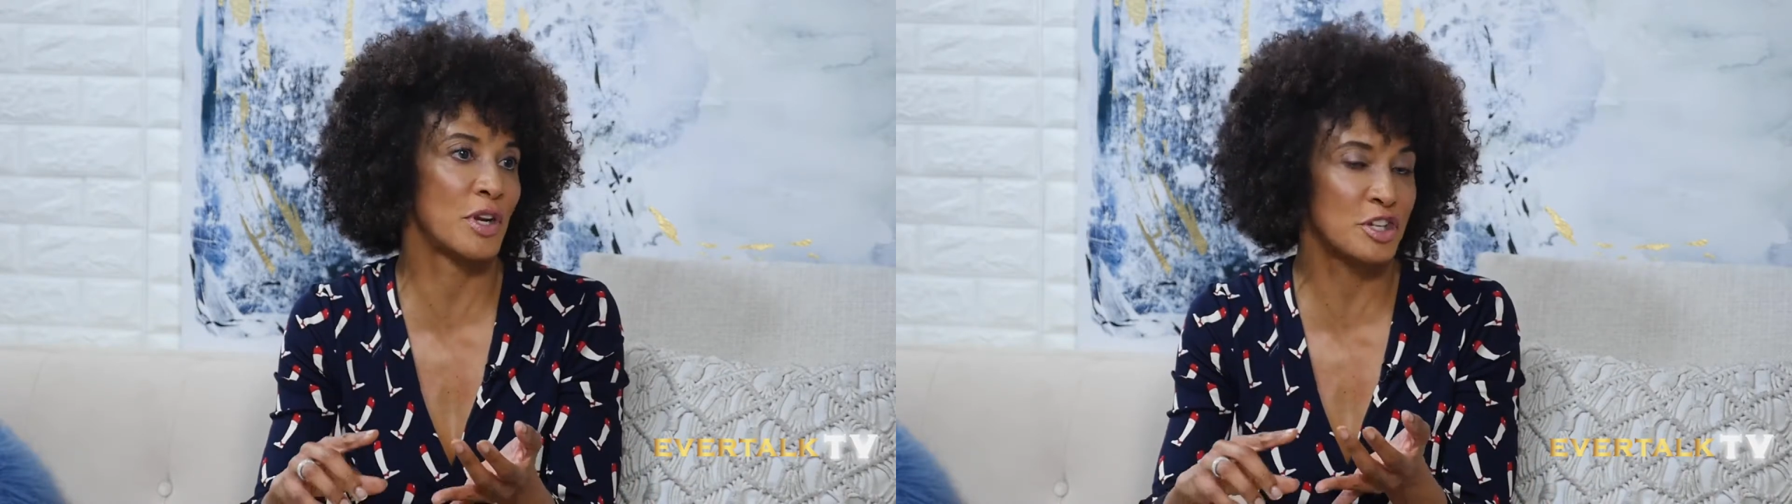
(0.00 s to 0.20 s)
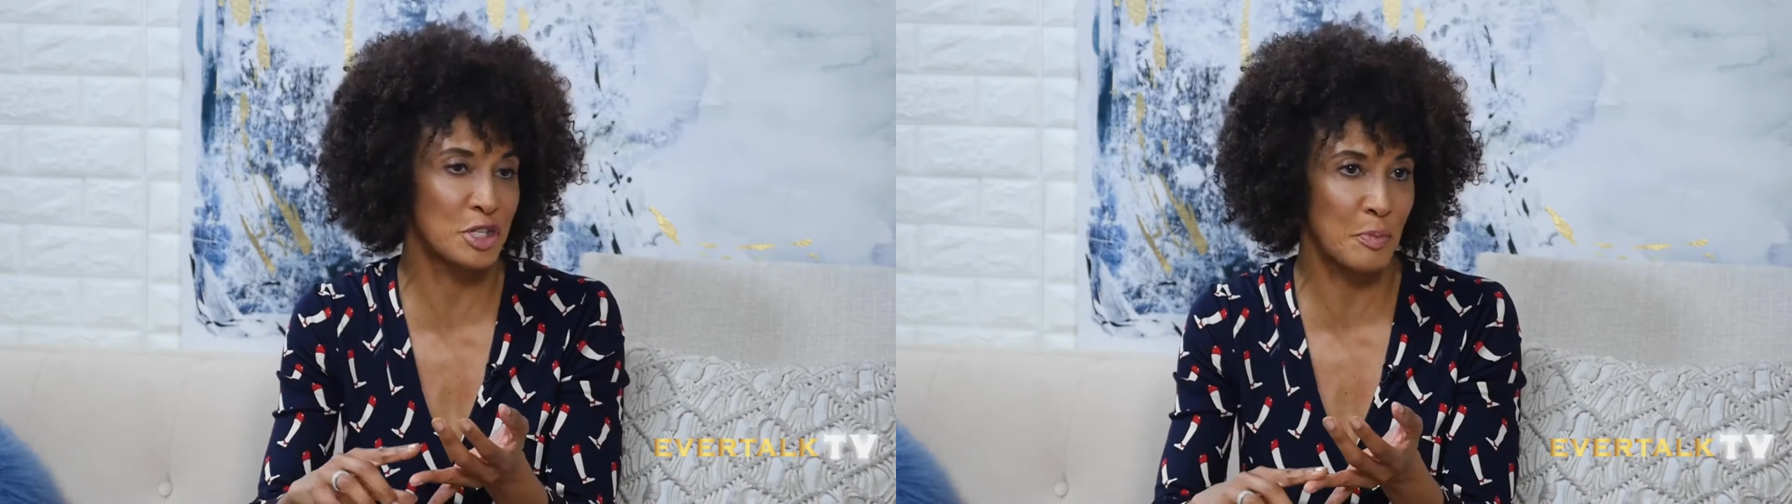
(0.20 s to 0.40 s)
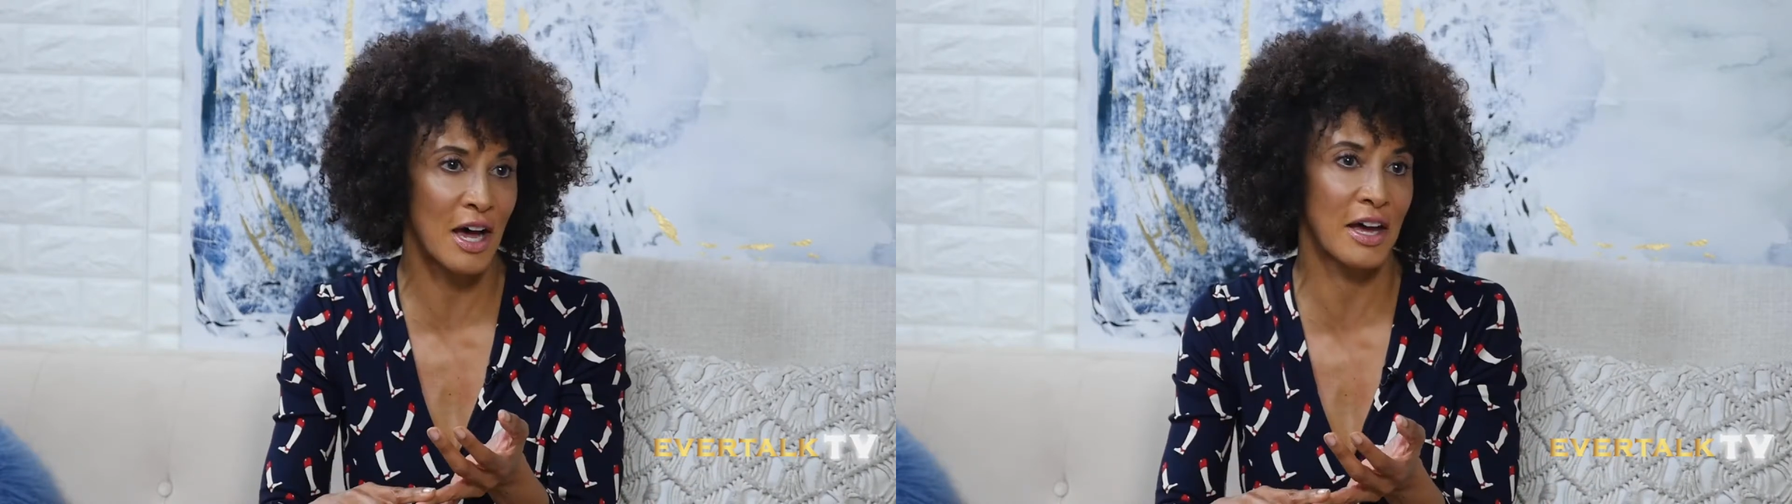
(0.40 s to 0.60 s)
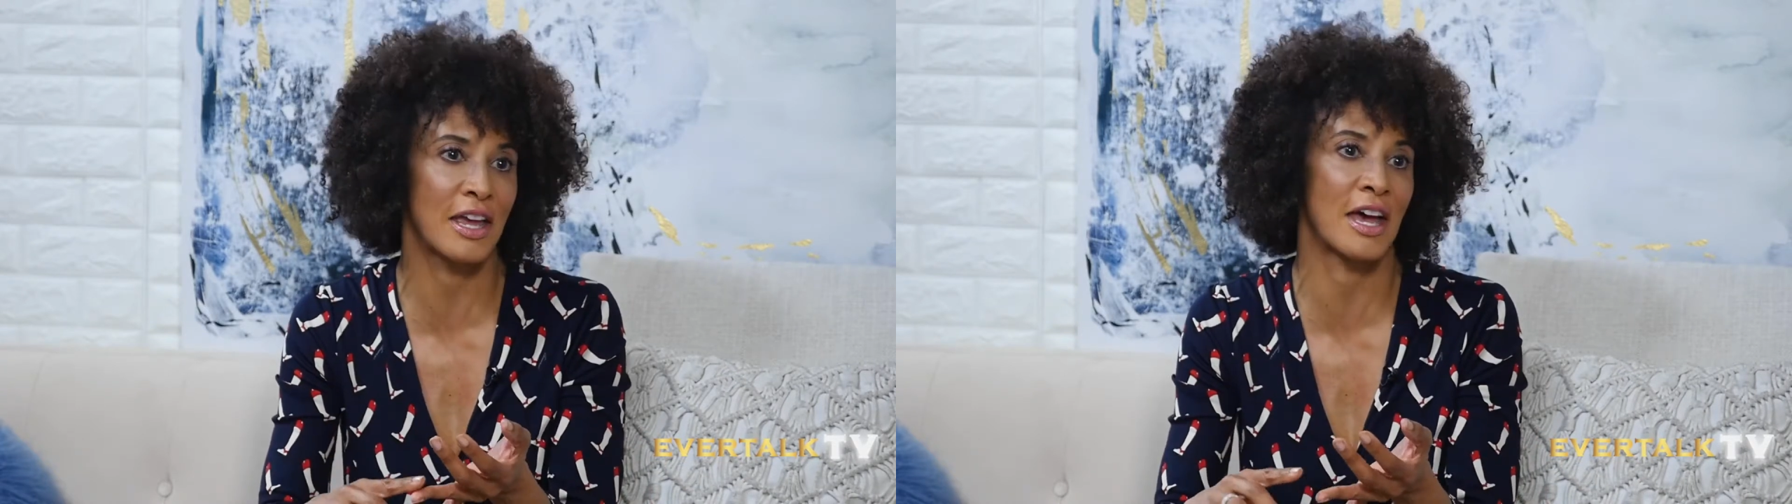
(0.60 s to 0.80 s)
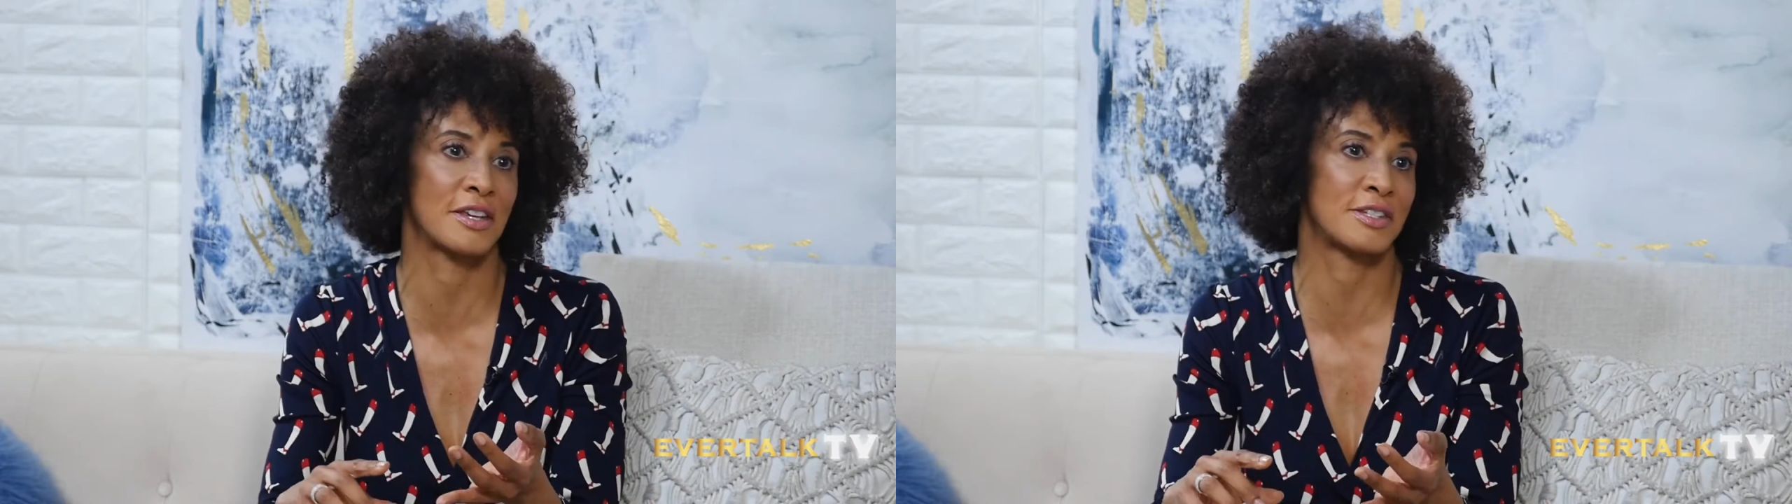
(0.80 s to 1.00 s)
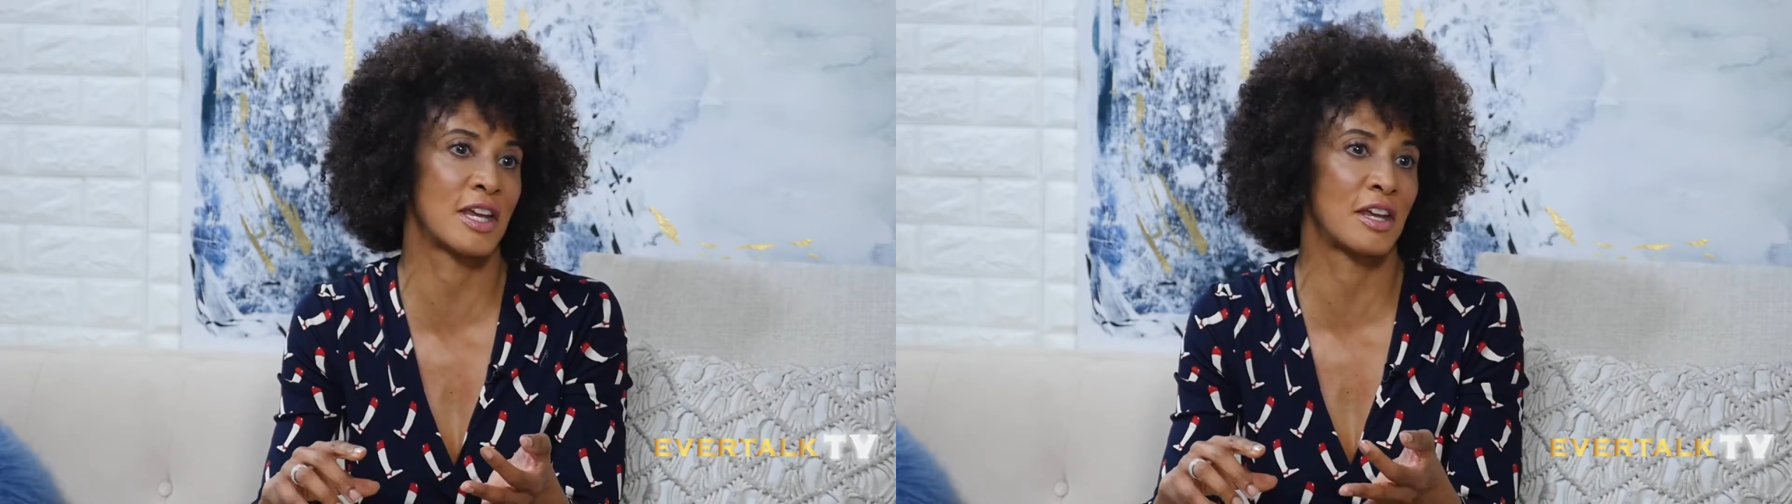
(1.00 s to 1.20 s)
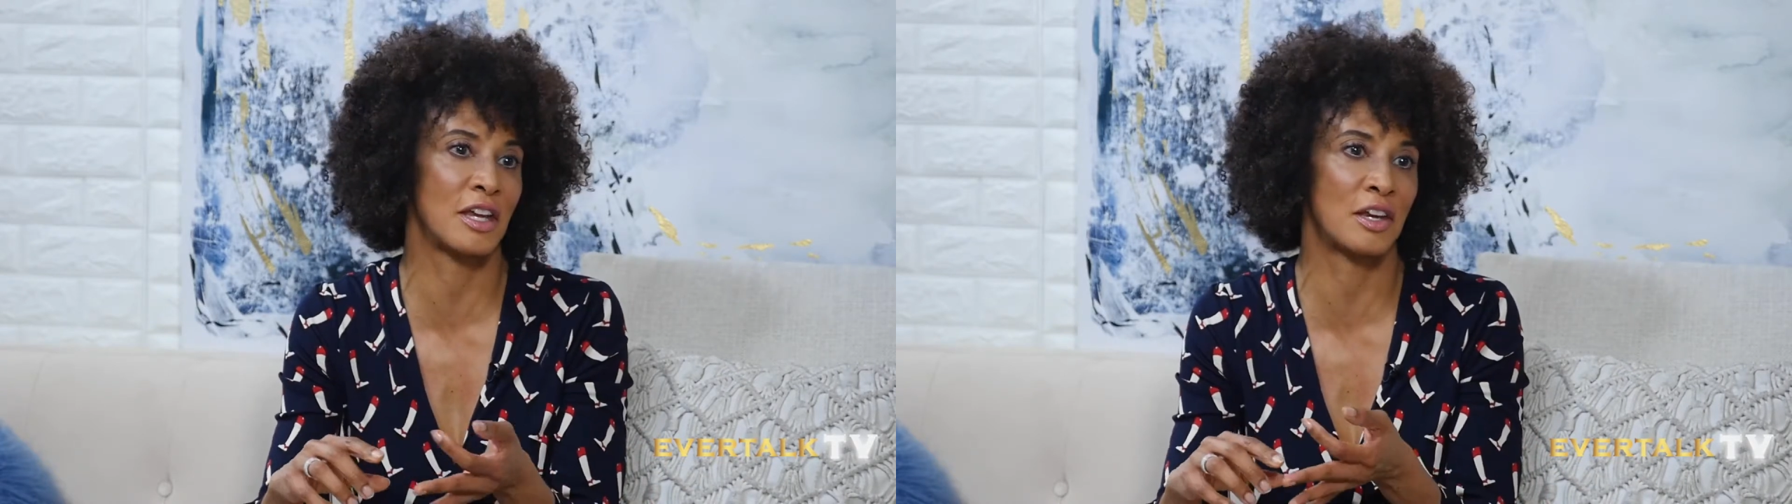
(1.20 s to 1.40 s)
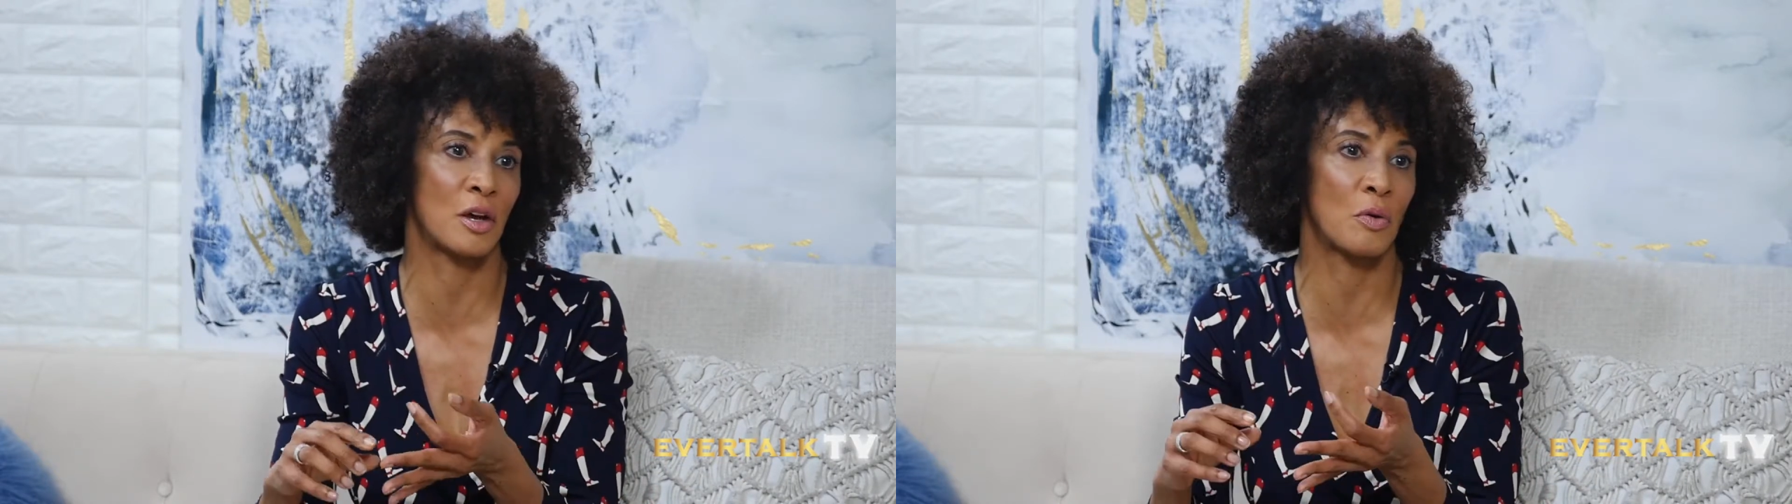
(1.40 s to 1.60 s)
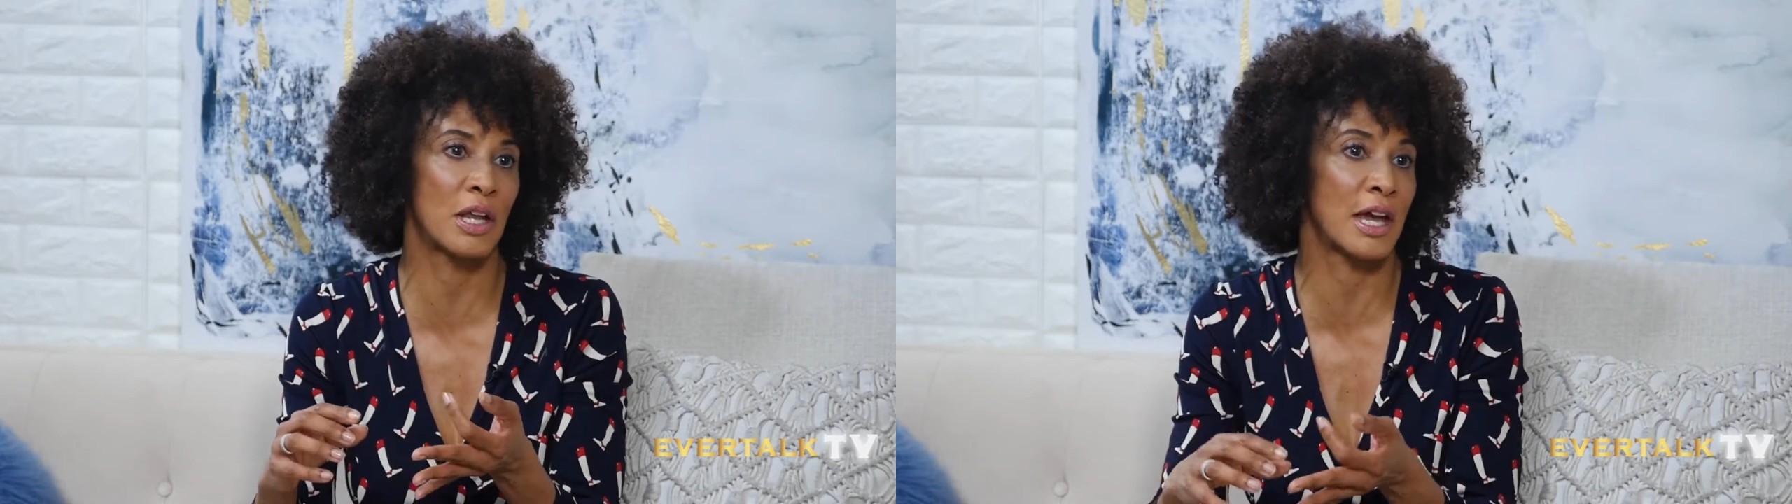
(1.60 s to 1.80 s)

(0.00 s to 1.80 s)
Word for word: which is podcasting, you know,